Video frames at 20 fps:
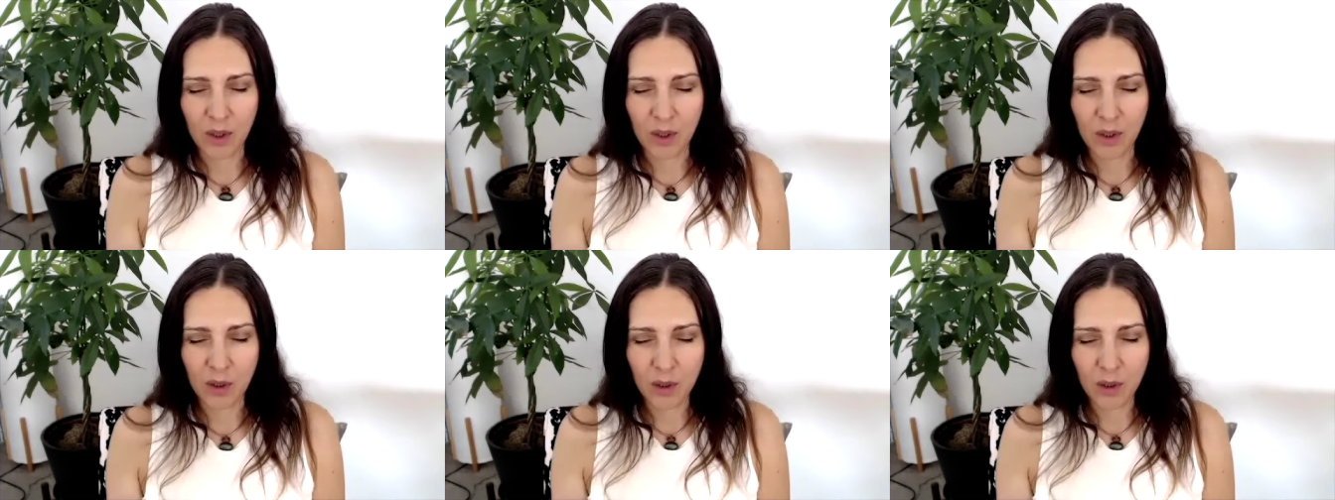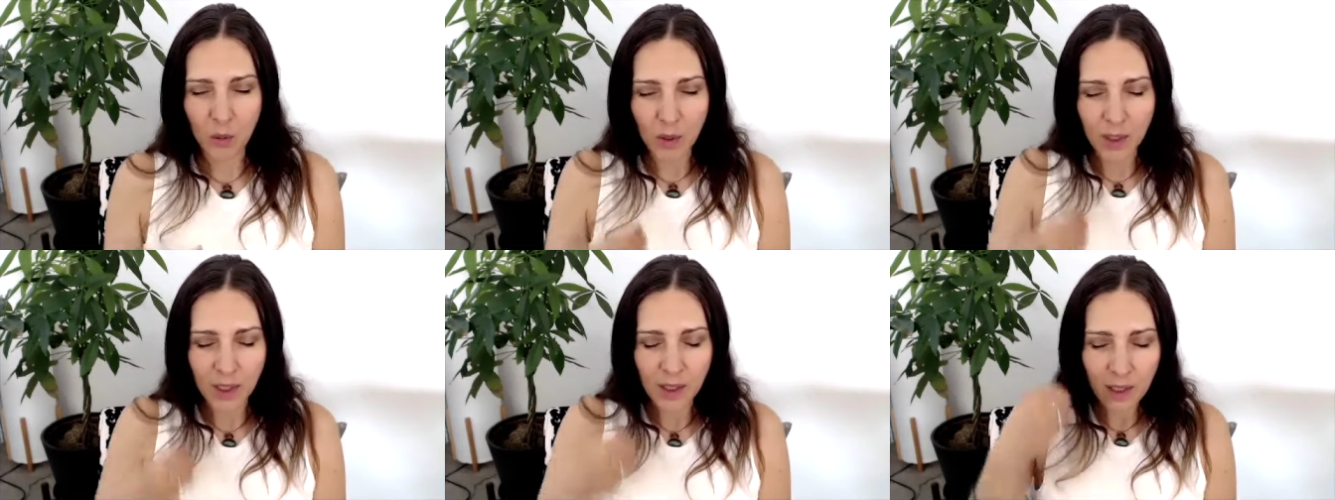Do
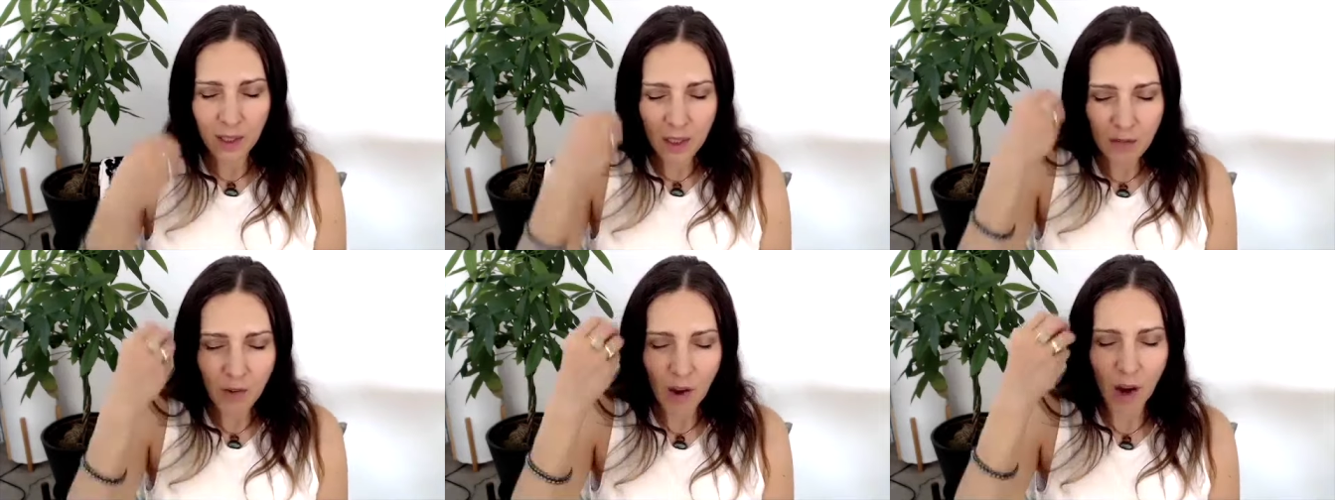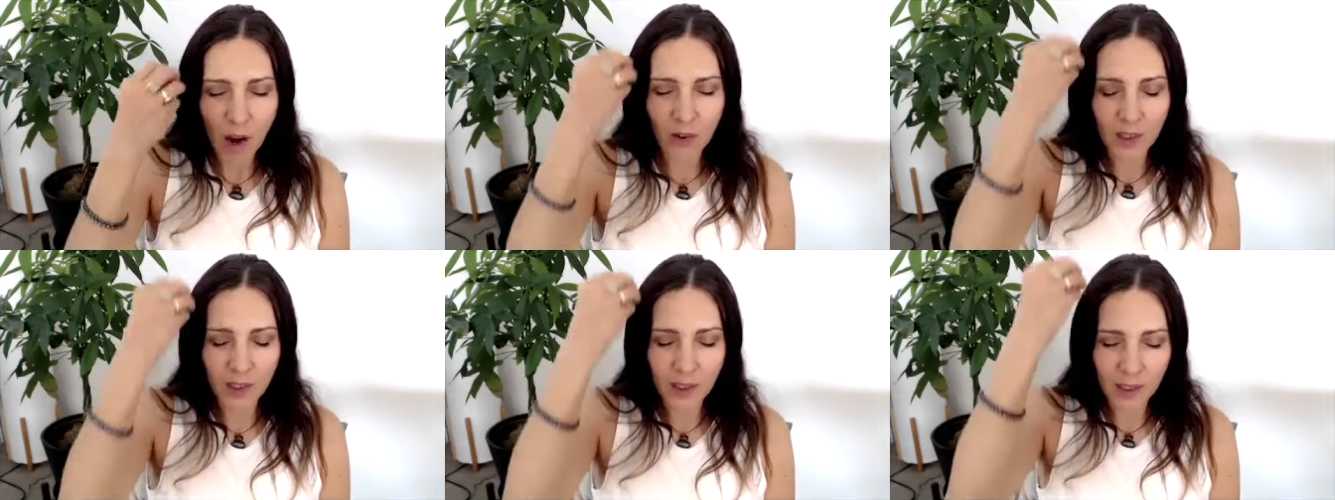we give
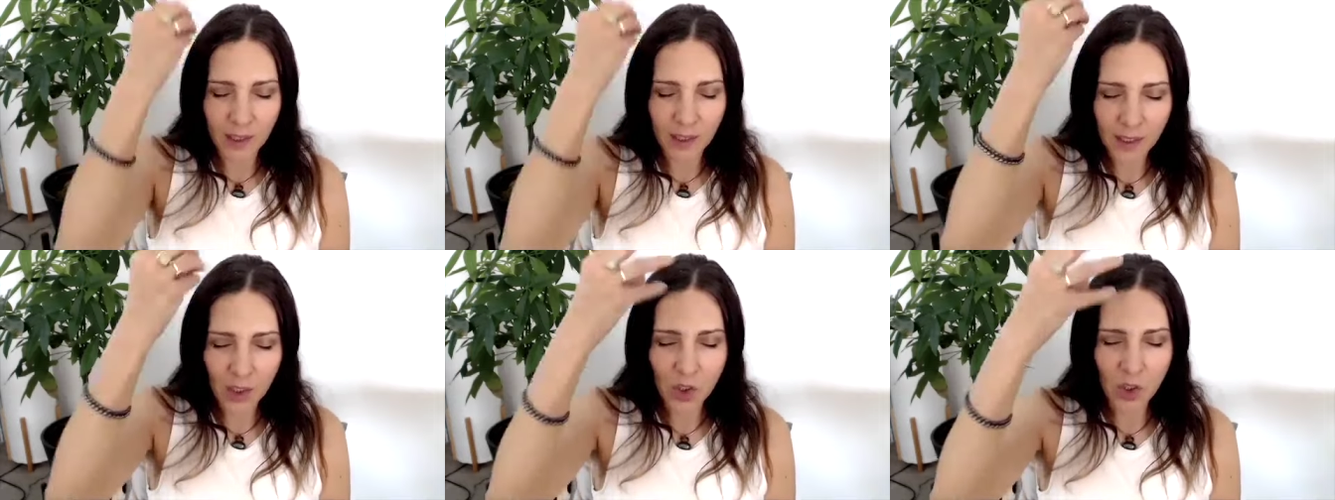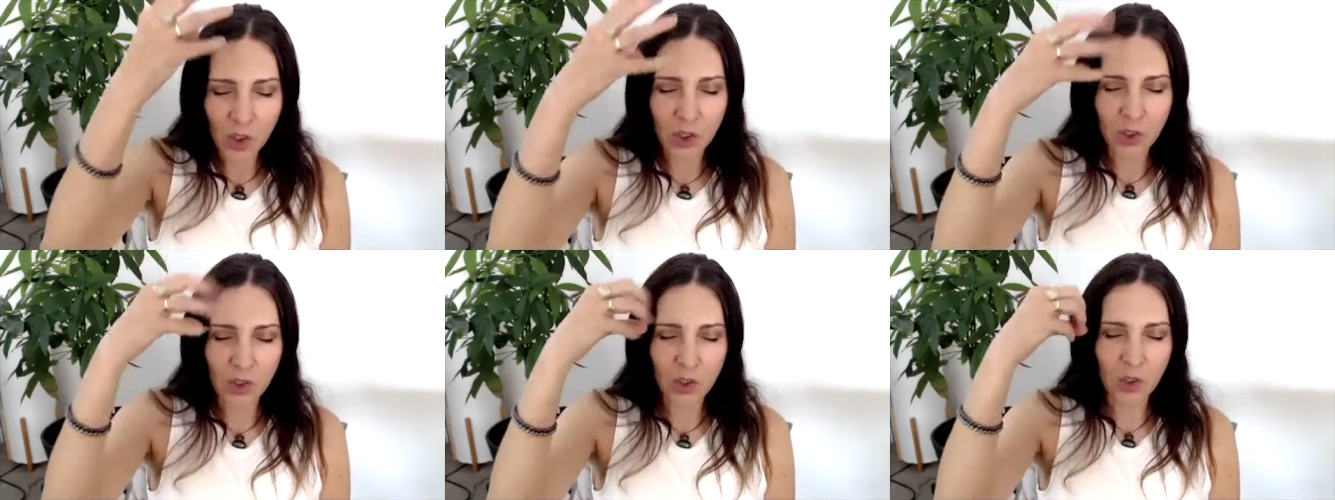our
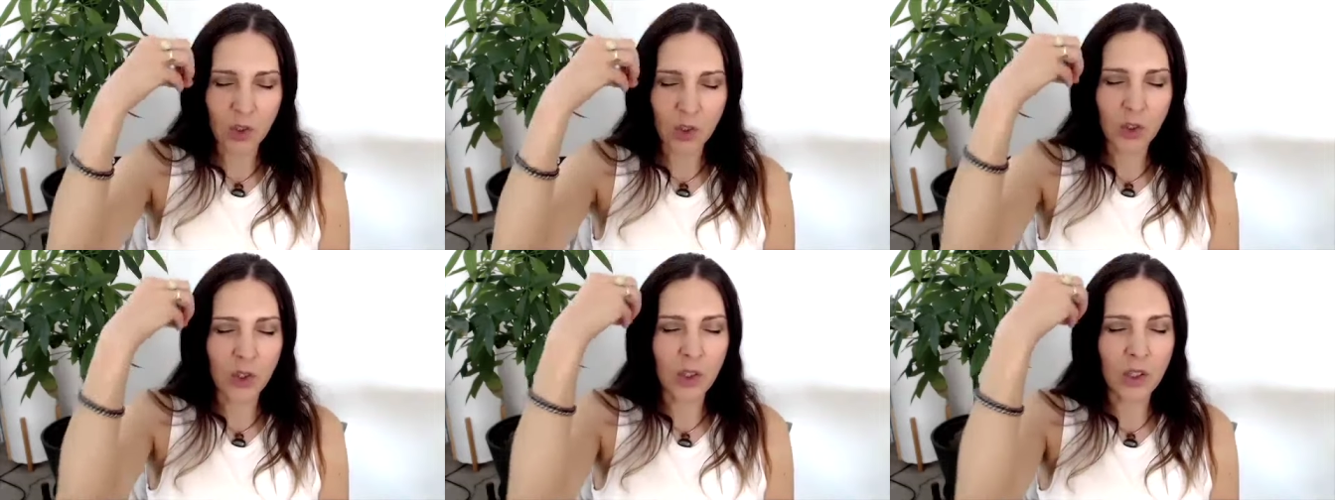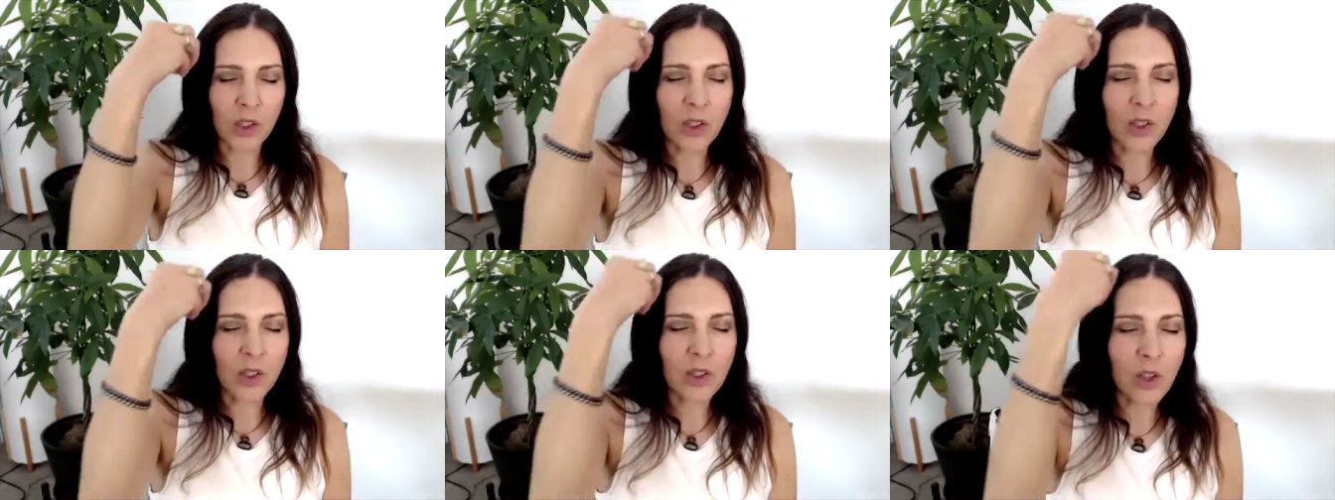allegiance to the
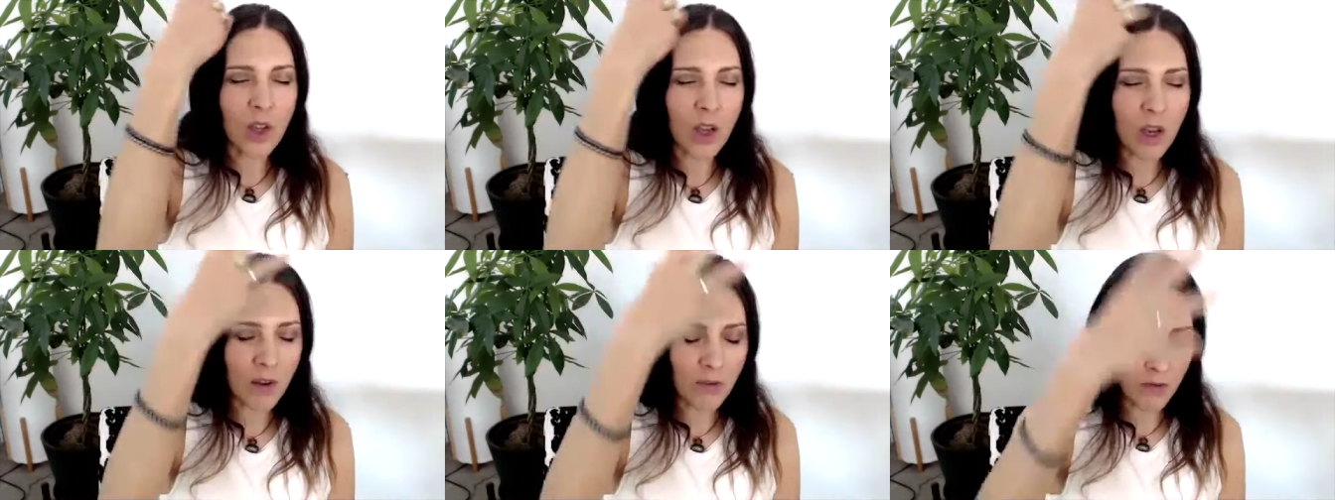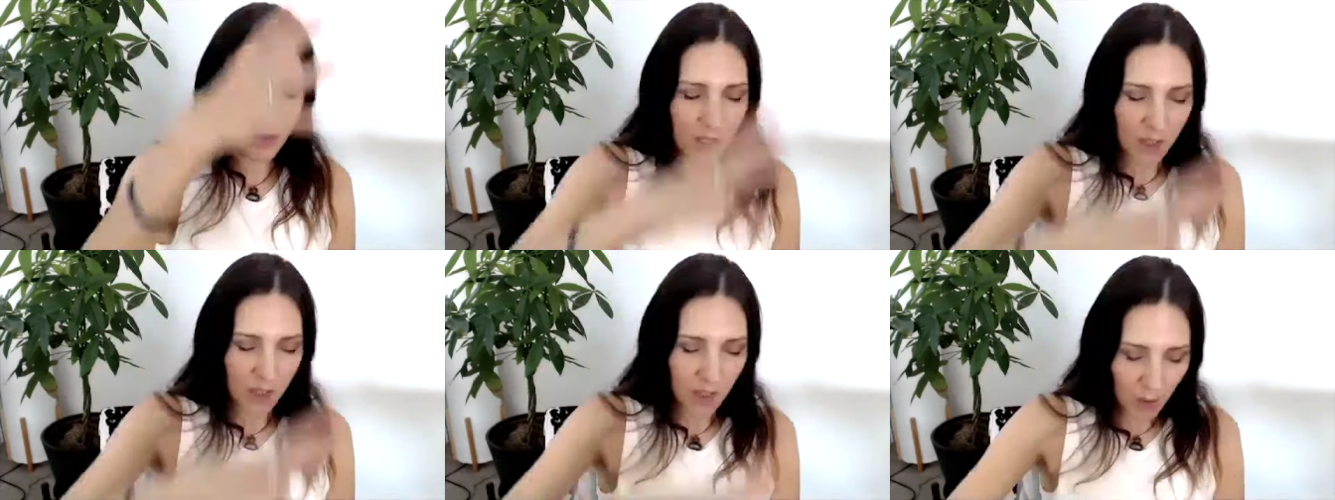
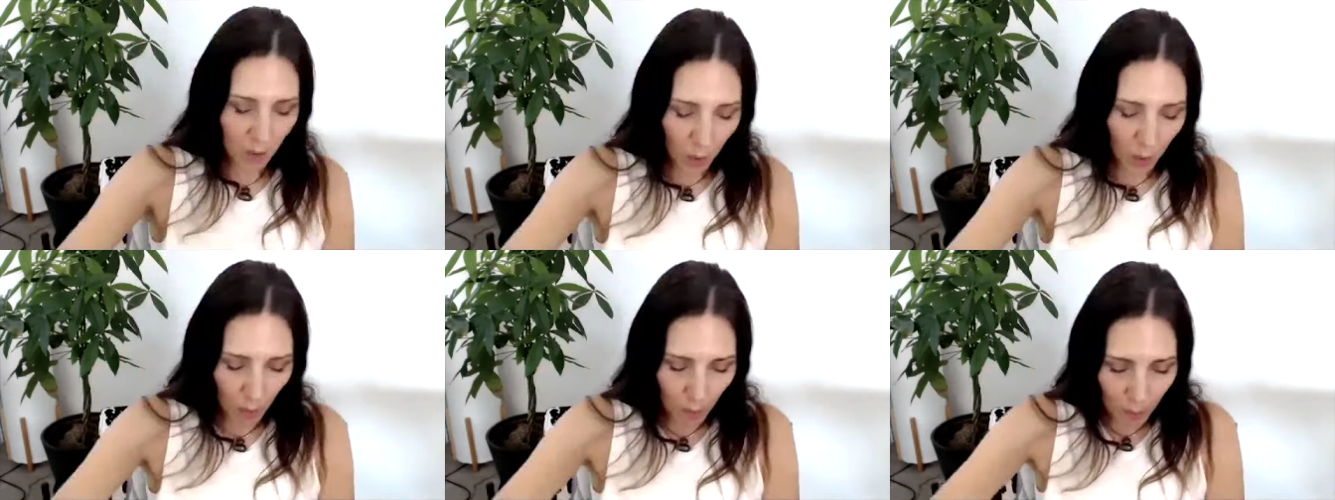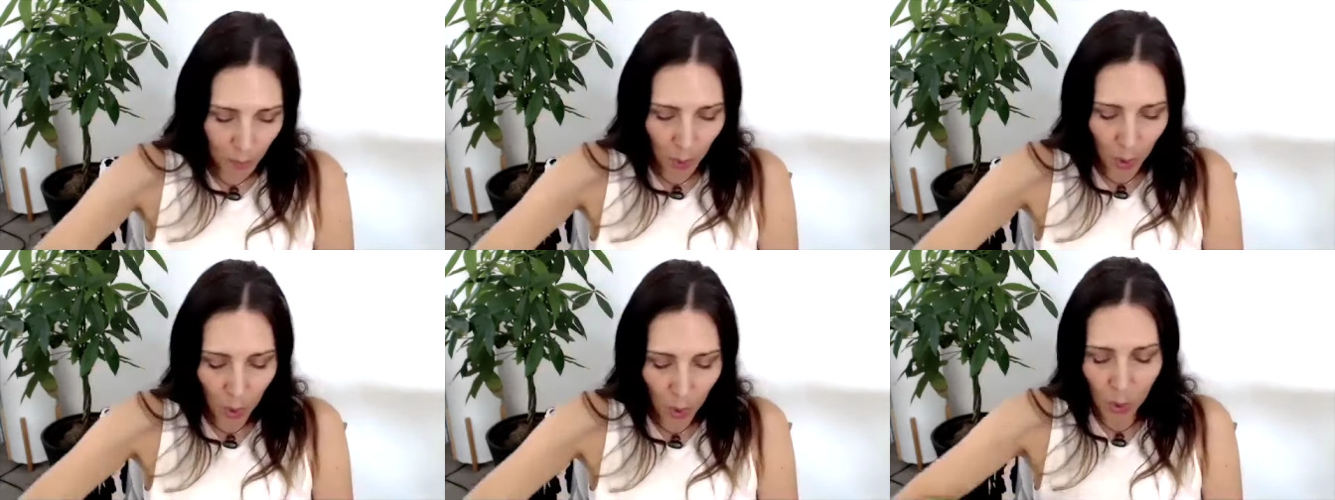surface, the
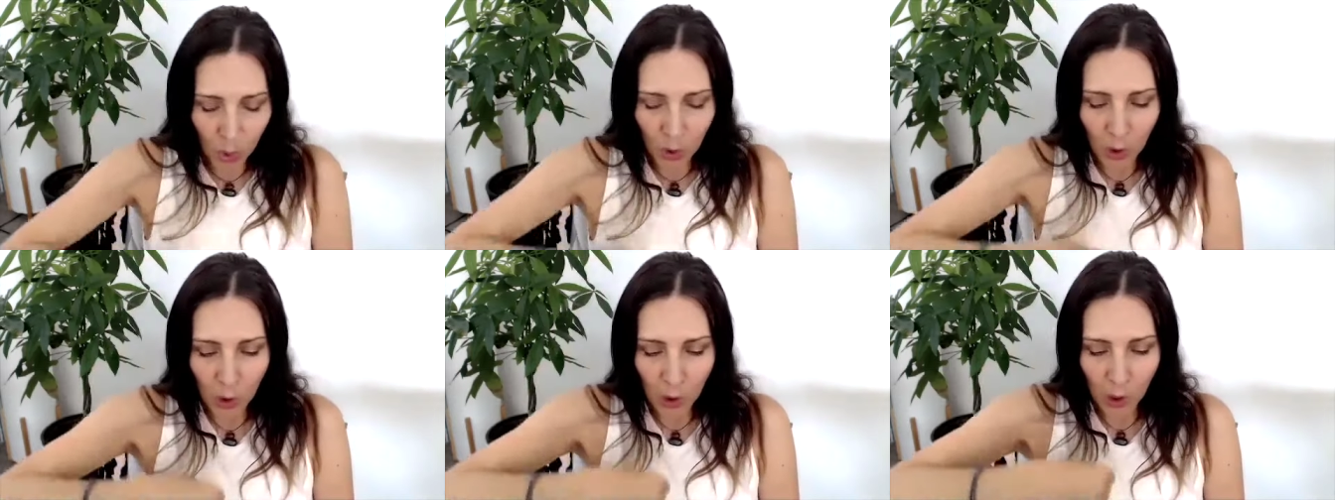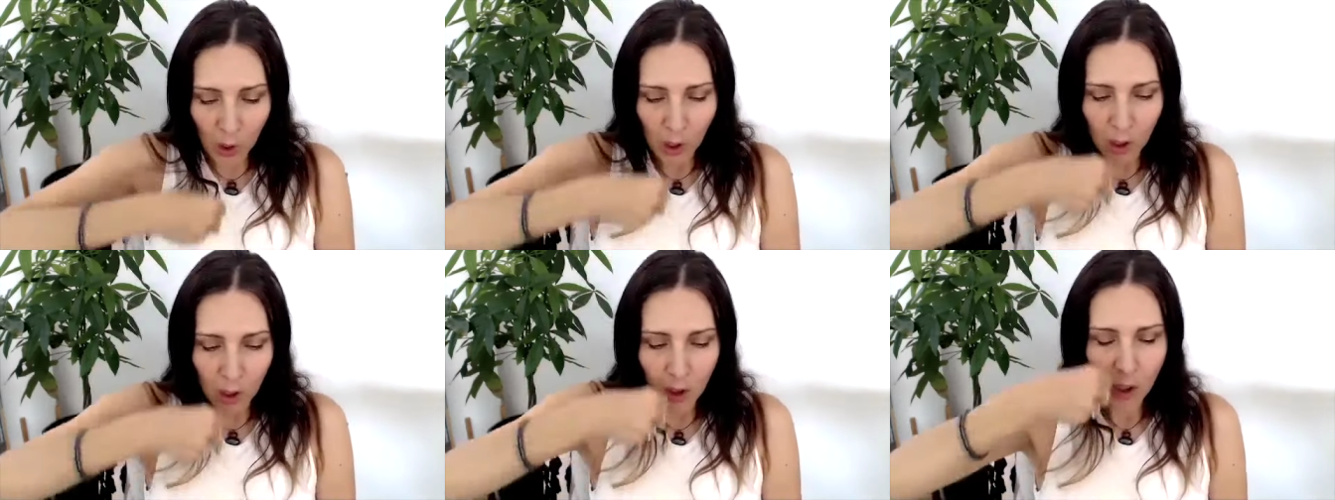
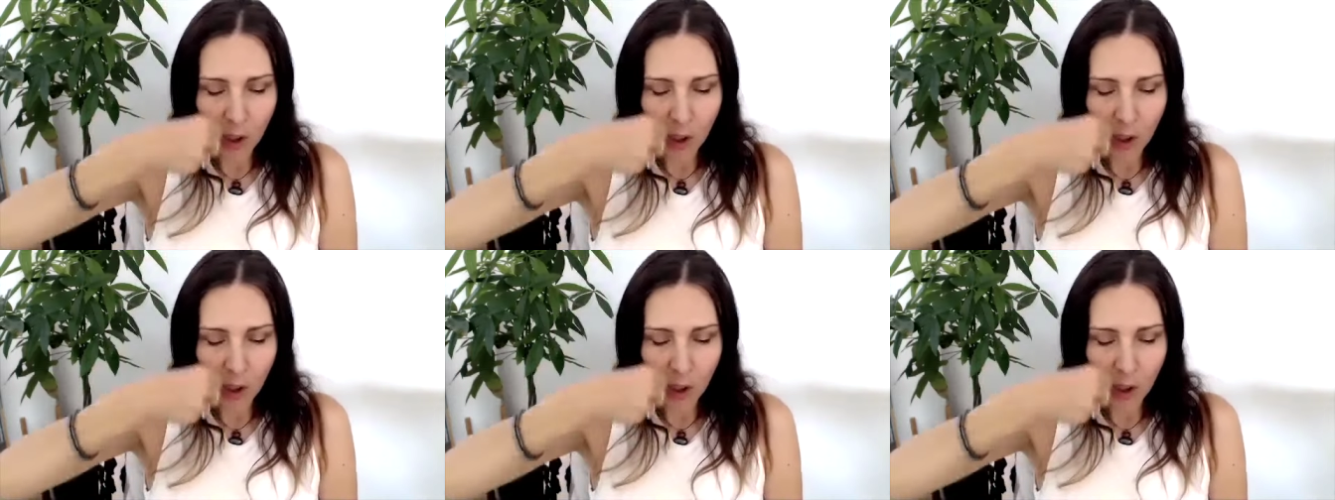pull